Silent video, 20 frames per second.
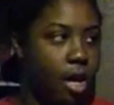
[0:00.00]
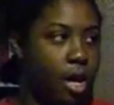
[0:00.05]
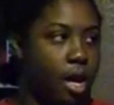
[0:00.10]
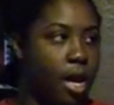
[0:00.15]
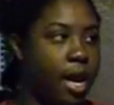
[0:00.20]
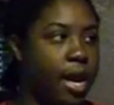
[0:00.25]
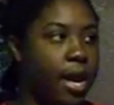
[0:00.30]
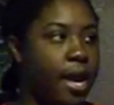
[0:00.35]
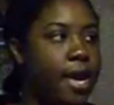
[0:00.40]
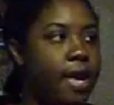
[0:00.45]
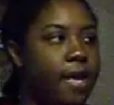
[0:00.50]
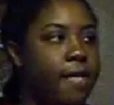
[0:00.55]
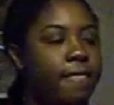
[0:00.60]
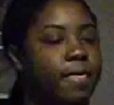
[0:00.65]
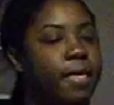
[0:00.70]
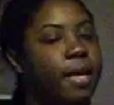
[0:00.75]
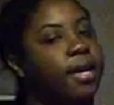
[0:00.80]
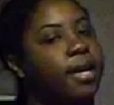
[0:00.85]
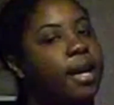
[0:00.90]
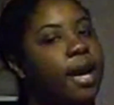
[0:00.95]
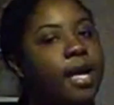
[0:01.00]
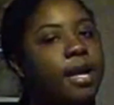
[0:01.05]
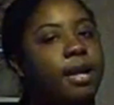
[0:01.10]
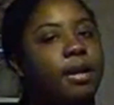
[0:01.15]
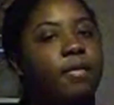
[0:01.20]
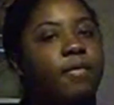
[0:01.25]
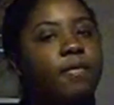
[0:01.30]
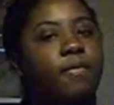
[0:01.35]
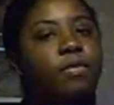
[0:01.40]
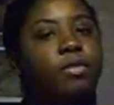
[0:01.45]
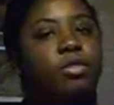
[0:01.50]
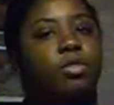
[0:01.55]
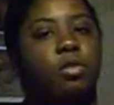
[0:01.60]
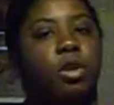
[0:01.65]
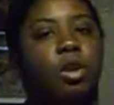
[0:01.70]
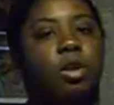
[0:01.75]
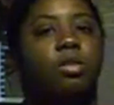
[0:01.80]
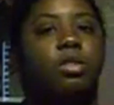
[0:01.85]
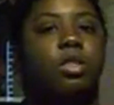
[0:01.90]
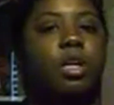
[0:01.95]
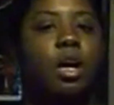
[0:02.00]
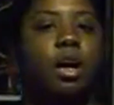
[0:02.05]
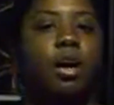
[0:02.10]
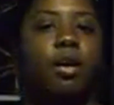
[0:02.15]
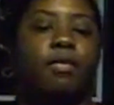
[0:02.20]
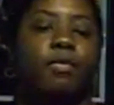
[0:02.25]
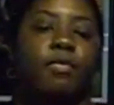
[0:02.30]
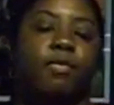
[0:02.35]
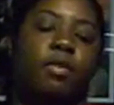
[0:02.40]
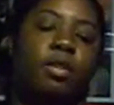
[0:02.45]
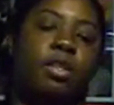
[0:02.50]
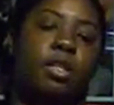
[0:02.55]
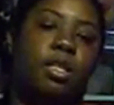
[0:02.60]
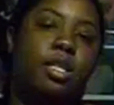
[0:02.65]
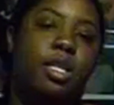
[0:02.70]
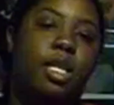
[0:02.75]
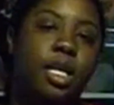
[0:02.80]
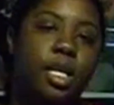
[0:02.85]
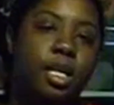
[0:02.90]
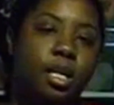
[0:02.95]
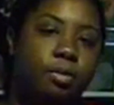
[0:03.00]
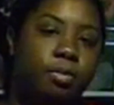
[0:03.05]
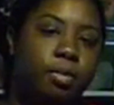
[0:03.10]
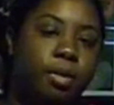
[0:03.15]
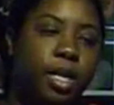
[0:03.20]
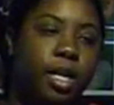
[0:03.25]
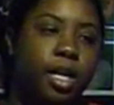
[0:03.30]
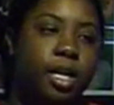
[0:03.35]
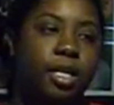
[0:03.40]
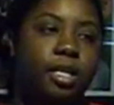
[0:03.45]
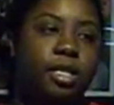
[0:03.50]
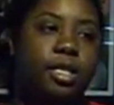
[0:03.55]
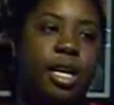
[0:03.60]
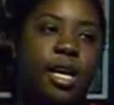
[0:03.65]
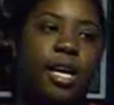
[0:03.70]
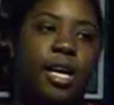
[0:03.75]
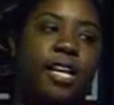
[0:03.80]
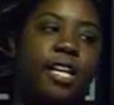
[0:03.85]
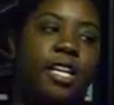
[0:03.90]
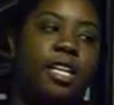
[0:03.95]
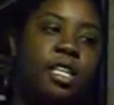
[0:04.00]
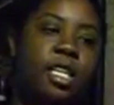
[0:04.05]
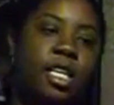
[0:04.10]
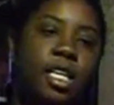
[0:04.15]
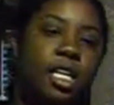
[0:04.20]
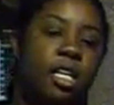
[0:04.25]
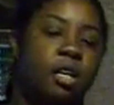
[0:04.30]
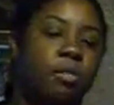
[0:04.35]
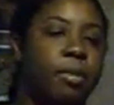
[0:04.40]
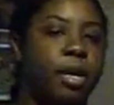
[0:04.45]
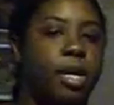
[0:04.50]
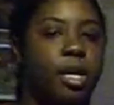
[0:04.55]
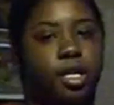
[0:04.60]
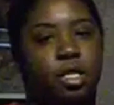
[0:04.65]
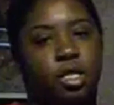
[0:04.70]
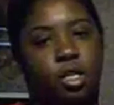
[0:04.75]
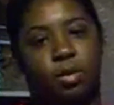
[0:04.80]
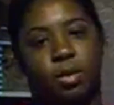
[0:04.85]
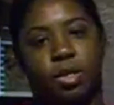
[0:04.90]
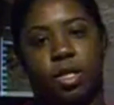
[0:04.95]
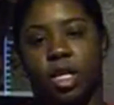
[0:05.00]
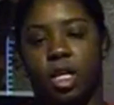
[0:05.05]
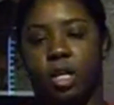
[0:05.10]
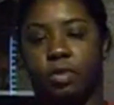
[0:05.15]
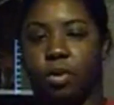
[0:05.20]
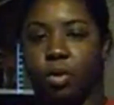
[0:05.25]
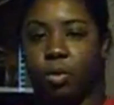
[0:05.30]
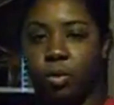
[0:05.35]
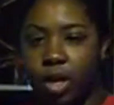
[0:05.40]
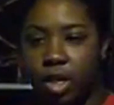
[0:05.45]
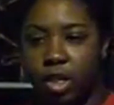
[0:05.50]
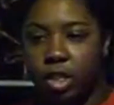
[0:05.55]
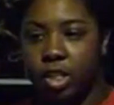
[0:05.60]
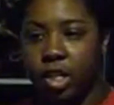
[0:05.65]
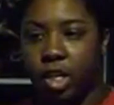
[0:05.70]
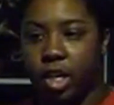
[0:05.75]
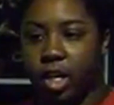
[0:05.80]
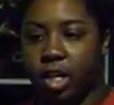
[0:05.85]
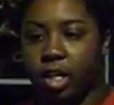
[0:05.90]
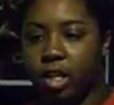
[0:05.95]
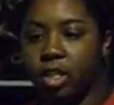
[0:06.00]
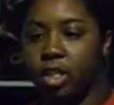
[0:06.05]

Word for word: And that kind of throws off Lena because Lena made a deal with the evil witch that,